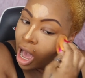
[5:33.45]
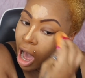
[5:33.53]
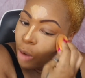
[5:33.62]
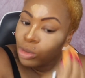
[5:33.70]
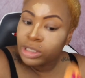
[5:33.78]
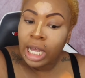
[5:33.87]

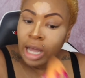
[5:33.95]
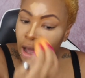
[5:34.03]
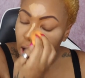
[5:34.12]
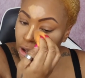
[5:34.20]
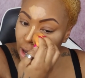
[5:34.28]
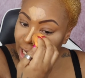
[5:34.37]
i was like i
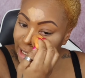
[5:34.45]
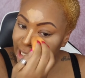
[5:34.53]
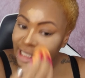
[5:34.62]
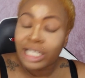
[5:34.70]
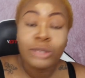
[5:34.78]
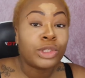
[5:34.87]
can't go out like
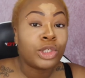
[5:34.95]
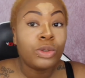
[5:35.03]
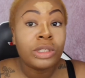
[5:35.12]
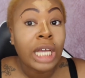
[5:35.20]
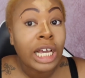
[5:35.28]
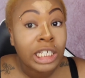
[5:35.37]
this and it was
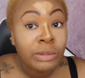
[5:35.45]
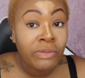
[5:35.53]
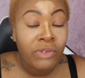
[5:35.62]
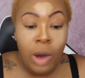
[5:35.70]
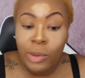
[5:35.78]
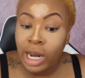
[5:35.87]
two seconds
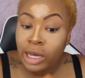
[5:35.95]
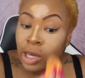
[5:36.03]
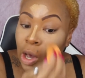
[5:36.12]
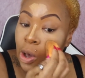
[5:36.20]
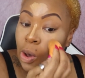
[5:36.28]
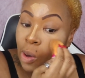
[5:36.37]
before i went and
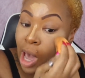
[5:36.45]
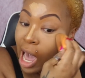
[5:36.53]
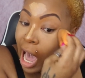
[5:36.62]
go